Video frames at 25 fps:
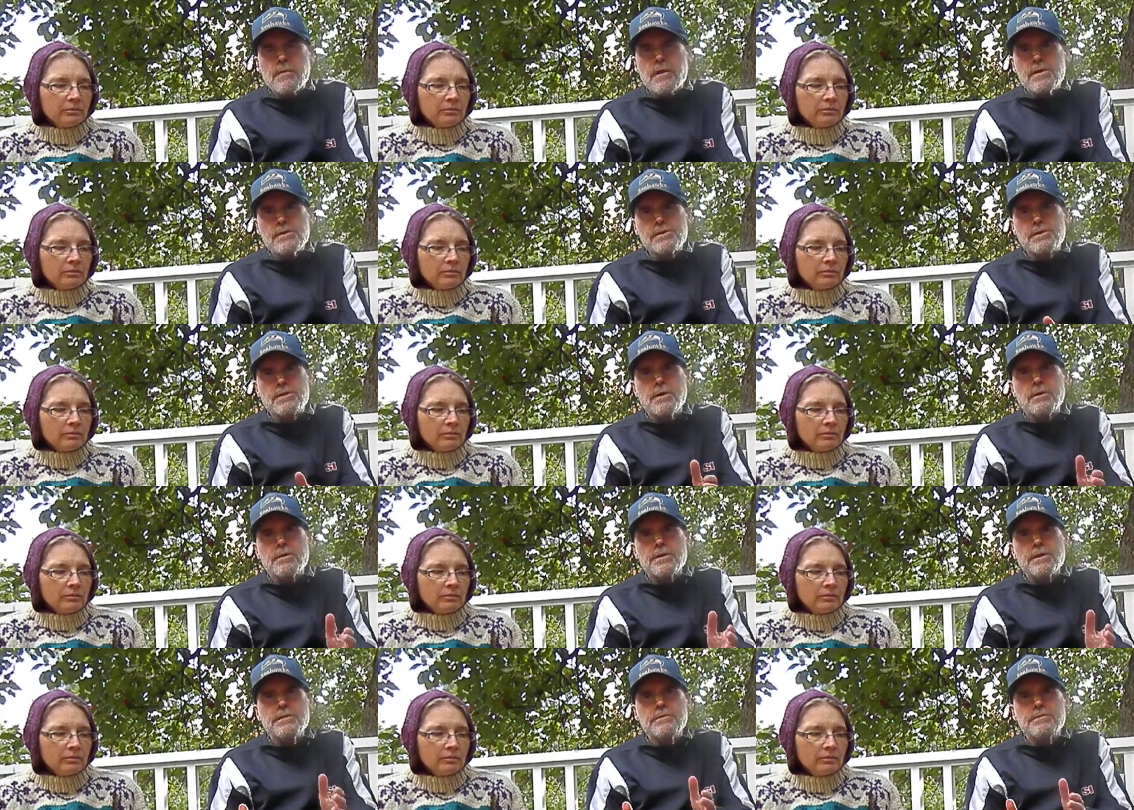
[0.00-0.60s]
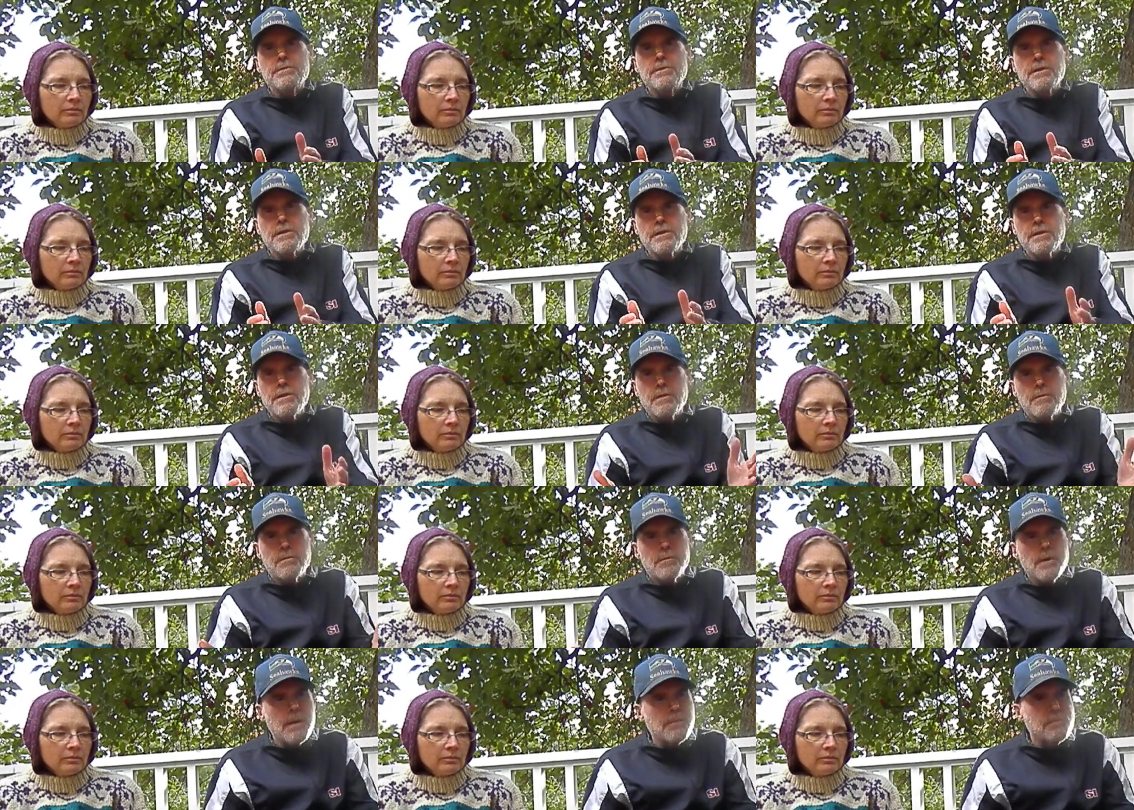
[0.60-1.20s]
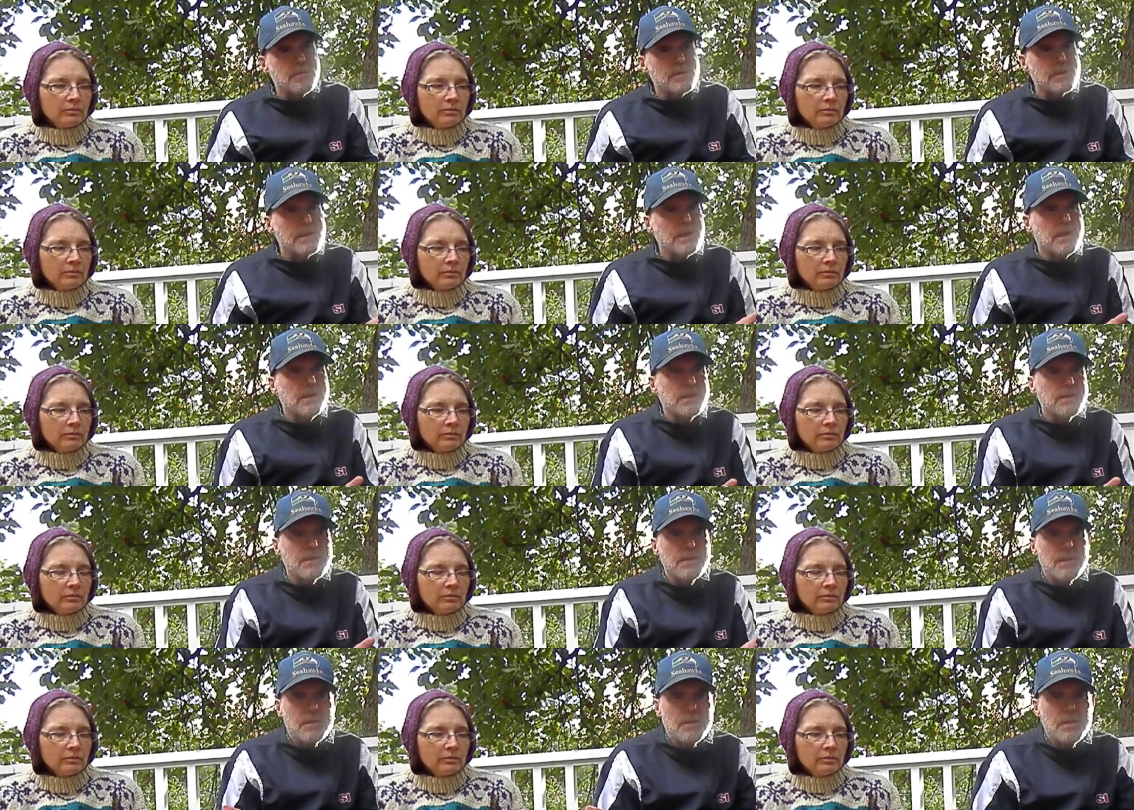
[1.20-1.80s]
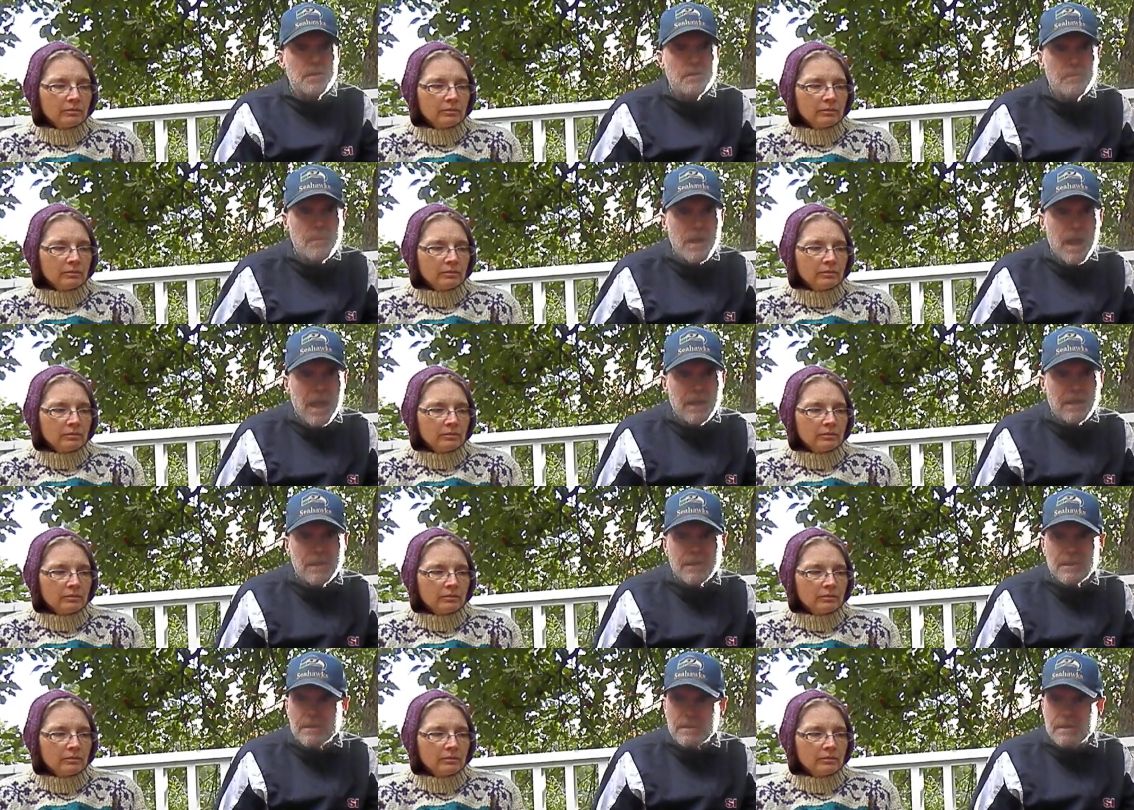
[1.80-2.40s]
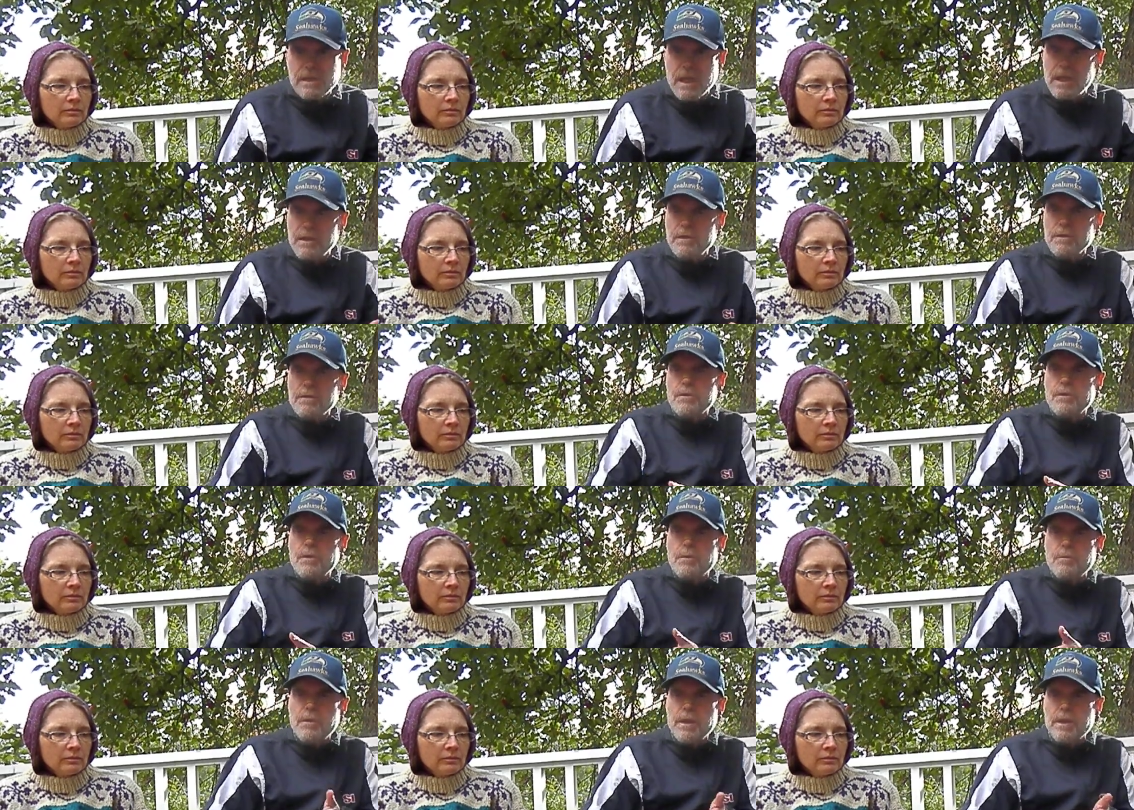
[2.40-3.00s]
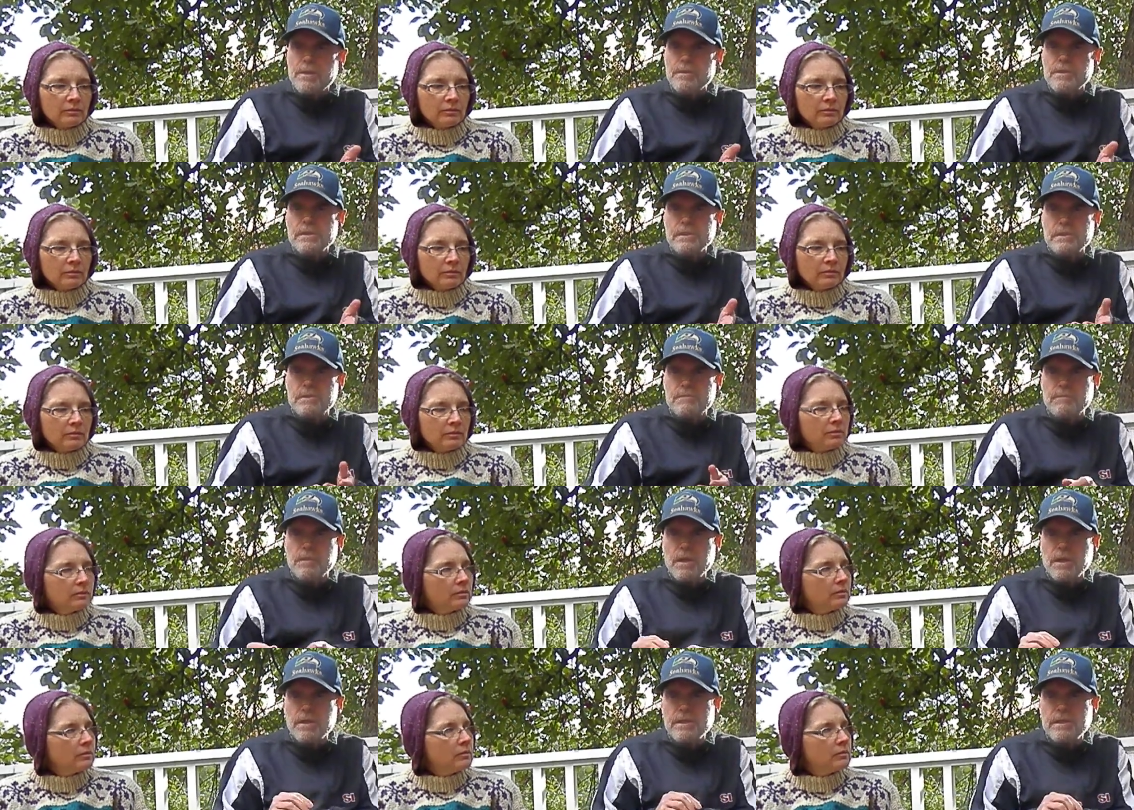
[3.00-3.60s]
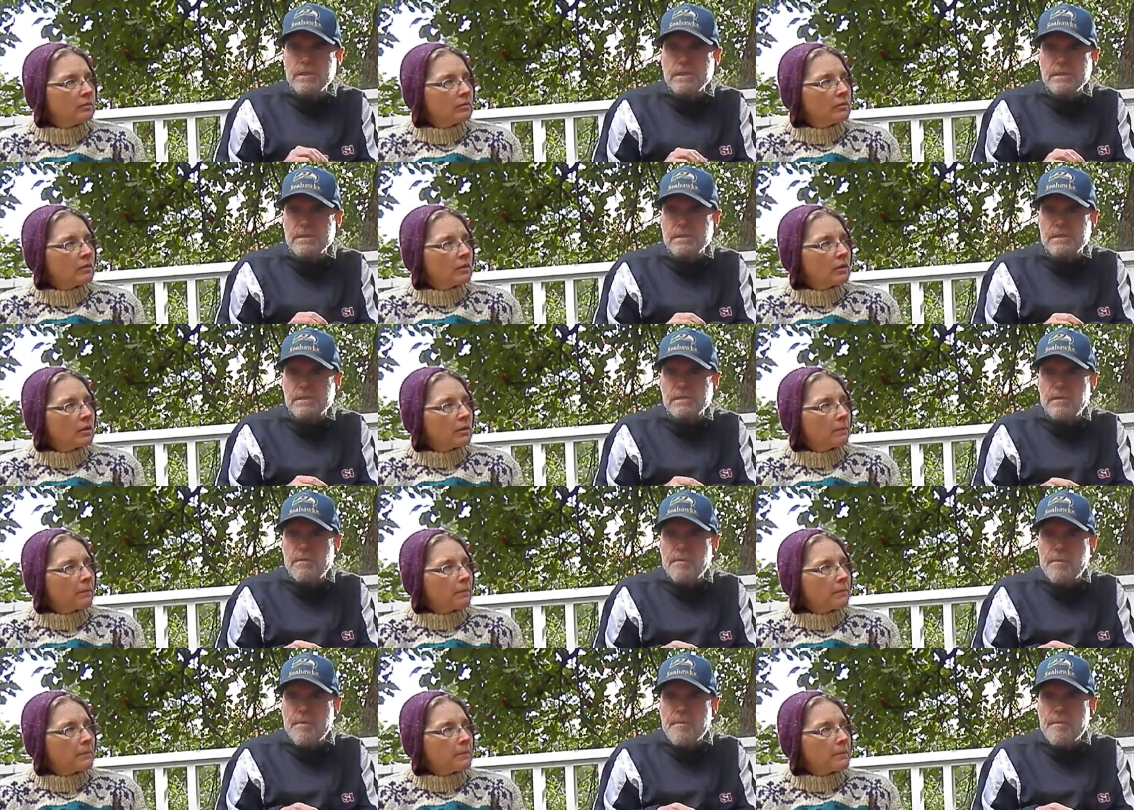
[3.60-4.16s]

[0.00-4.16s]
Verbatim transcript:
Speaker 1: So you, are representing the humanities. I don't know where these flunkies,